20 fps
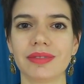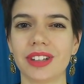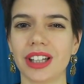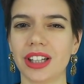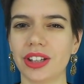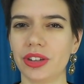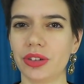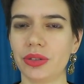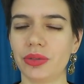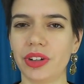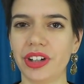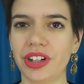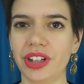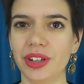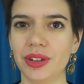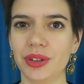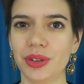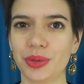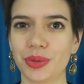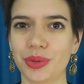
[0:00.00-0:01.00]
That's very
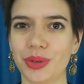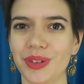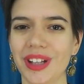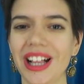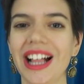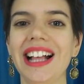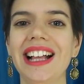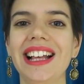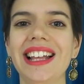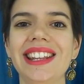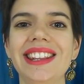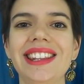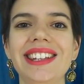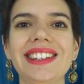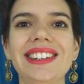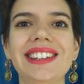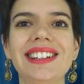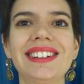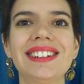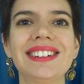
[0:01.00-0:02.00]
useful.
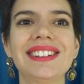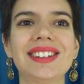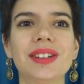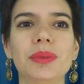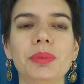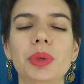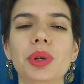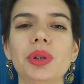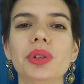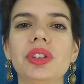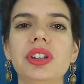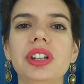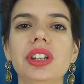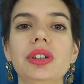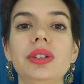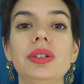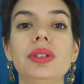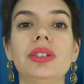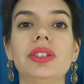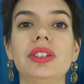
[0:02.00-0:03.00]
These lines mostly
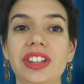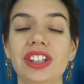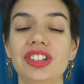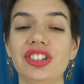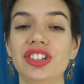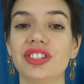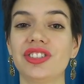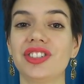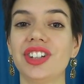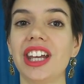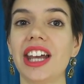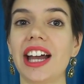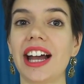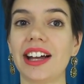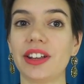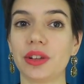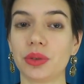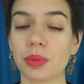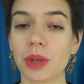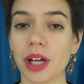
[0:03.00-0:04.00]
use TGV
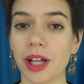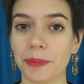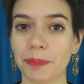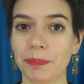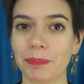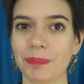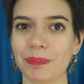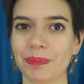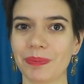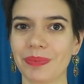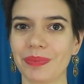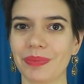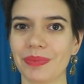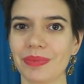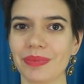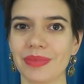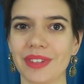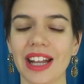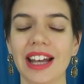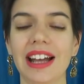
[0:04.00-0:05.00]
as well.
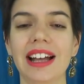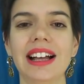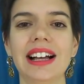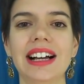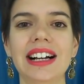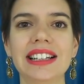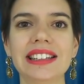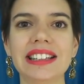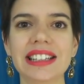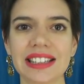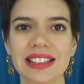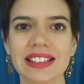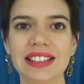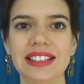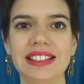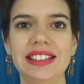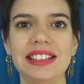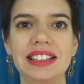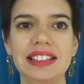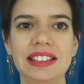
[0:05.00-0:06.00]

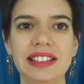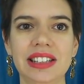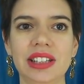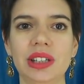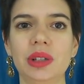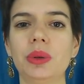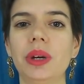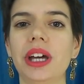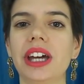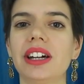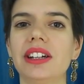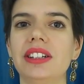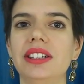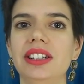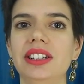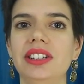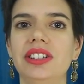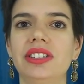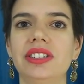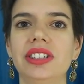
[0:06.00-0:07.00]
Intercité, TER
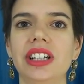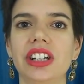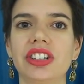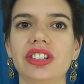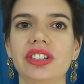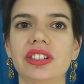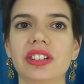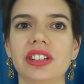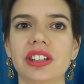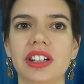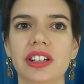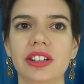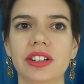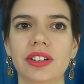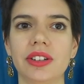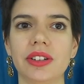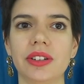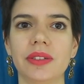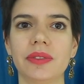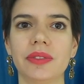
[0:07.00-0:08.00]
and international
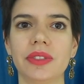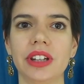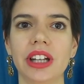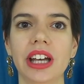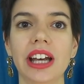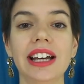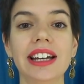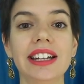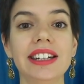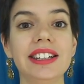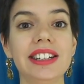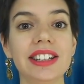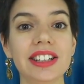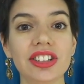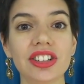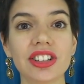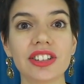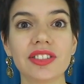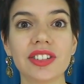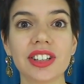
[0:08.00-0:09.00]
lines.
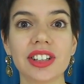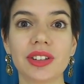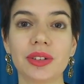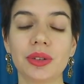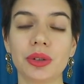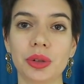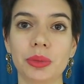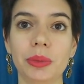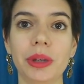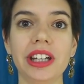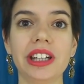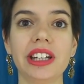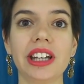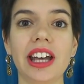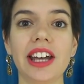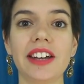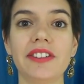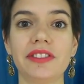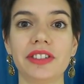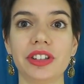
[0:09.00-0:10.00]
TGVs don't make
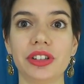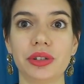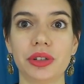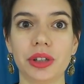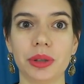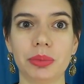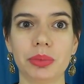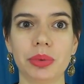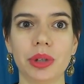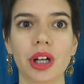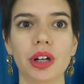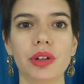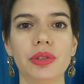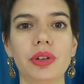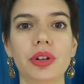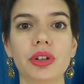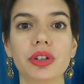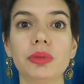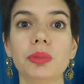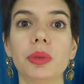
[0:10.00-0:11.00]
every trip.
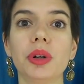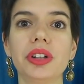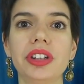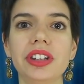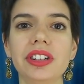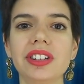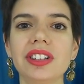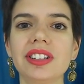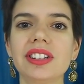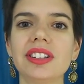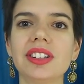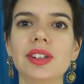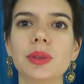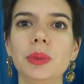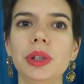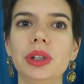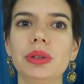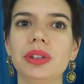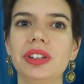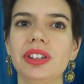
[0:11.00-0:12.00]
For small distances
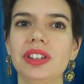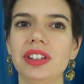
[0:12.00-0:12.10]
between